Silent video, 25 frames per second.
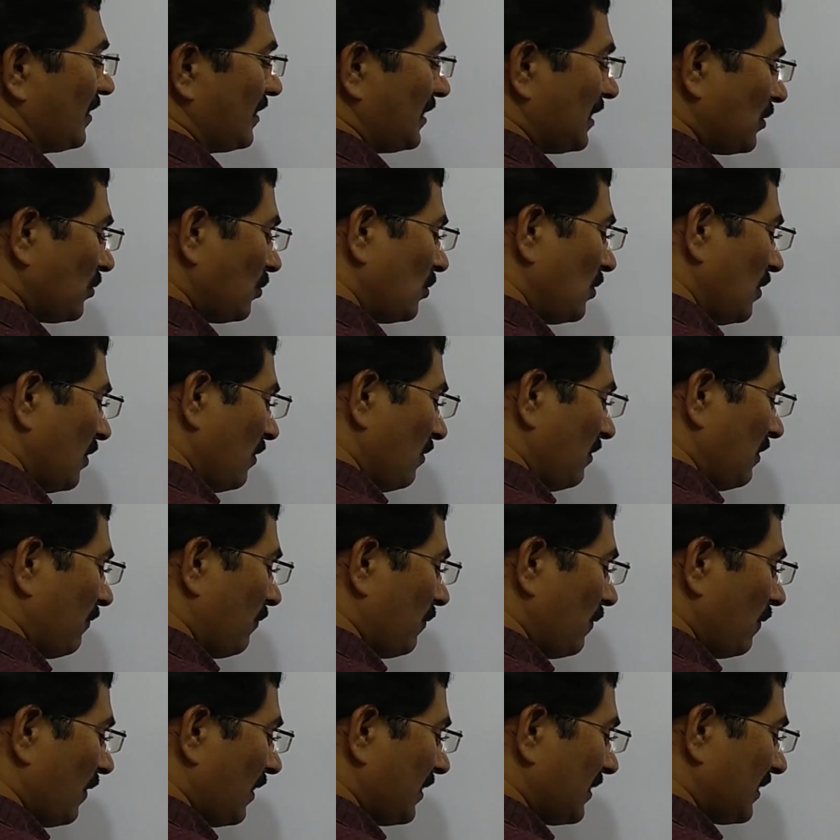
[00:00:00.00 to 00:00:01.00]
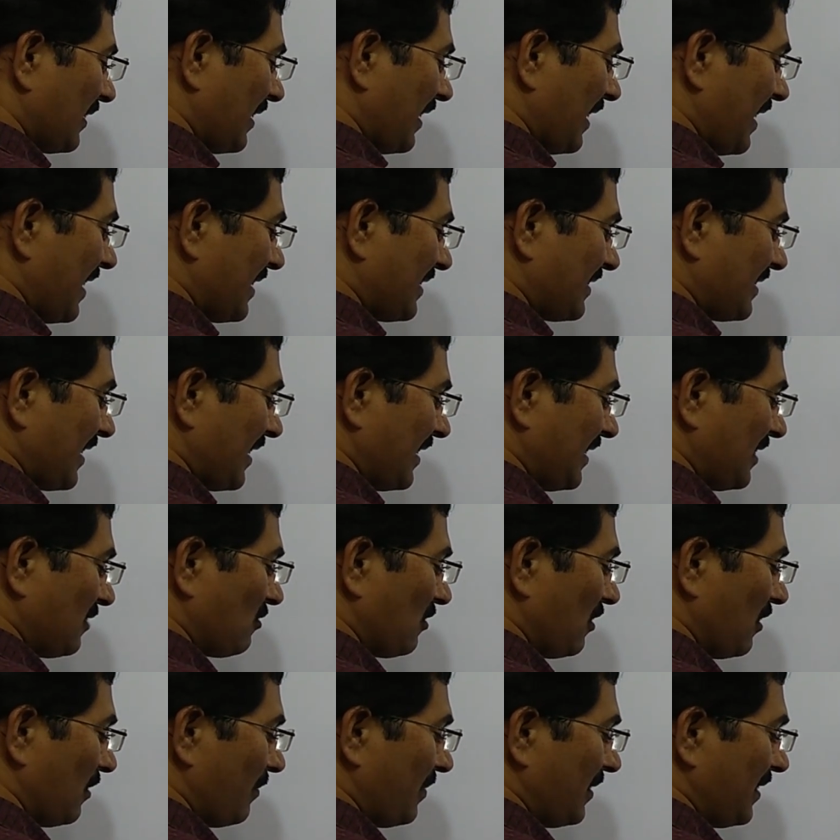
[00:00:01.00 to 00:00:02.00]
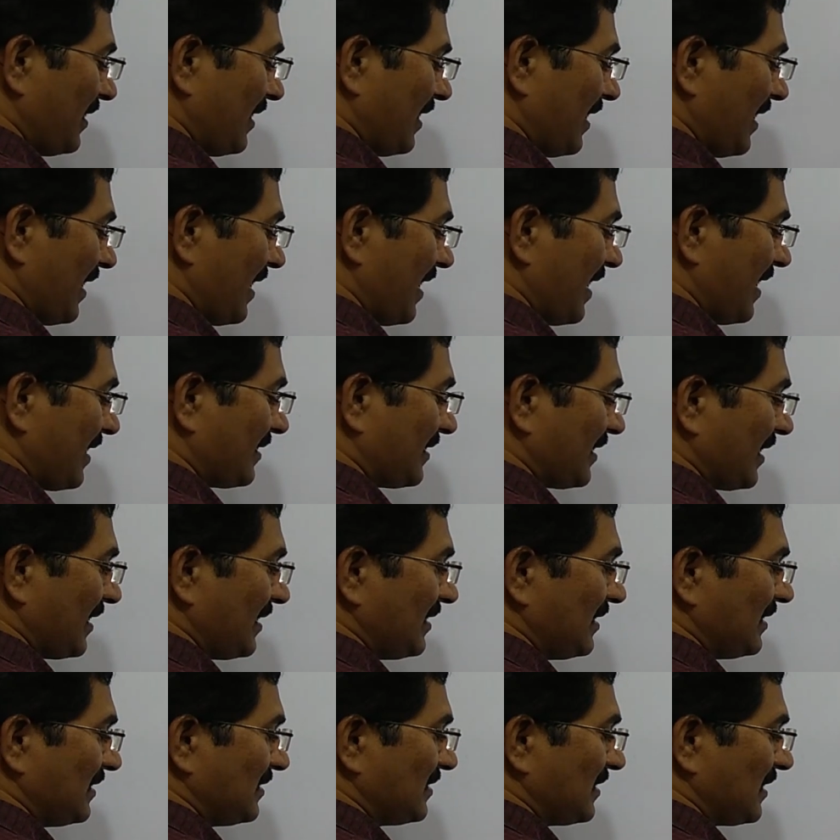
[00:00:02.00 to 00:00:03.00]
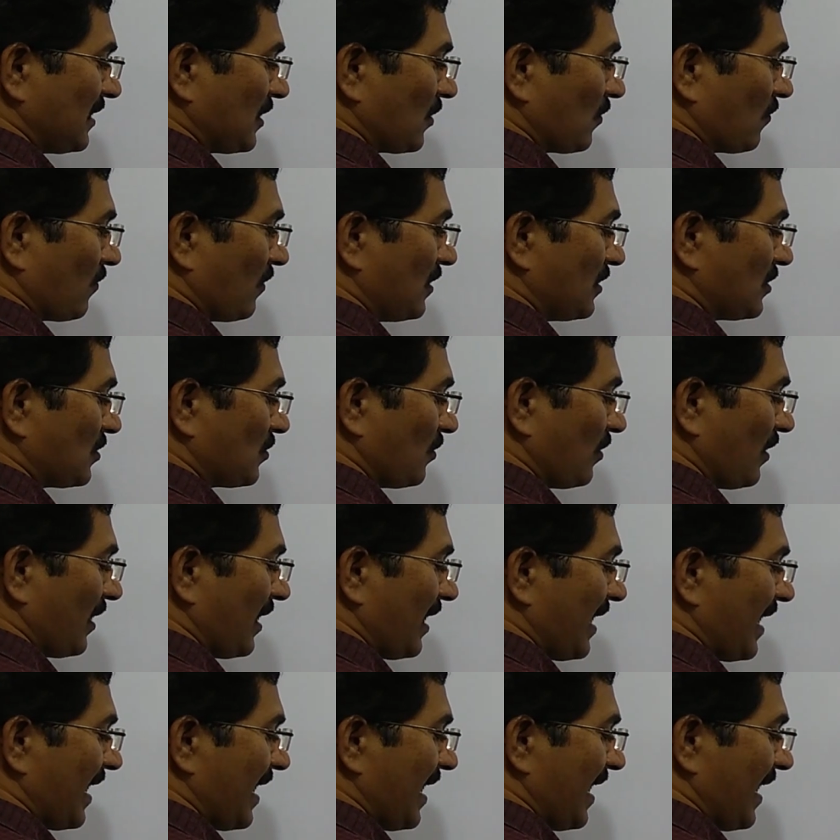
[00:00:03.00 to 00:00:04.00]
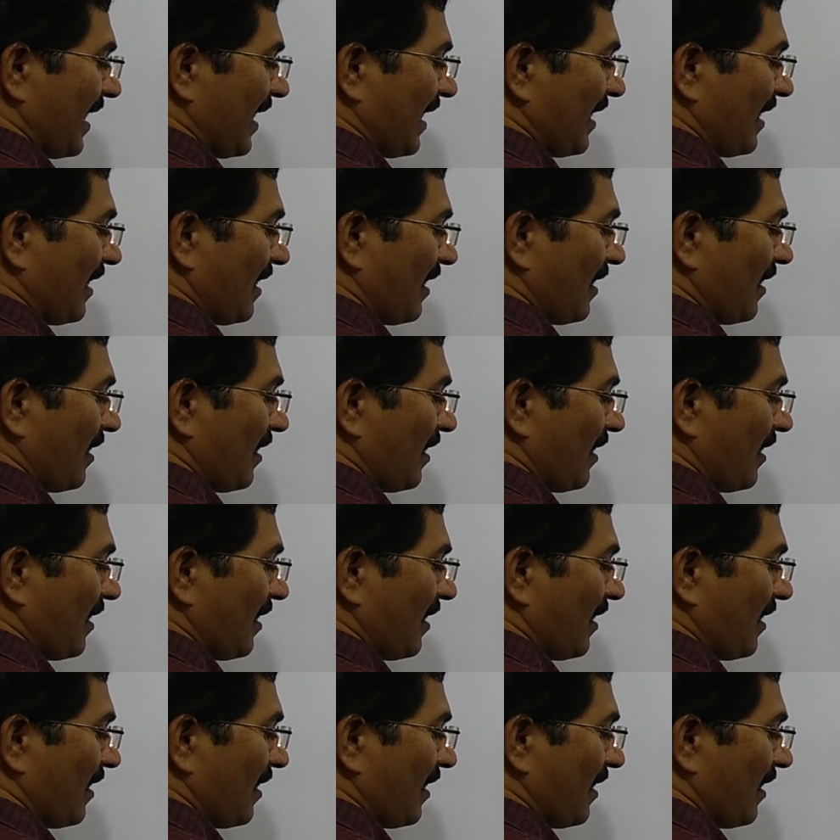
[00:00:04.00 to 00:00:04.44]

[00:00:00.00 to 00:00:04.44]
Now if you want A10 it will be A10 is equal to A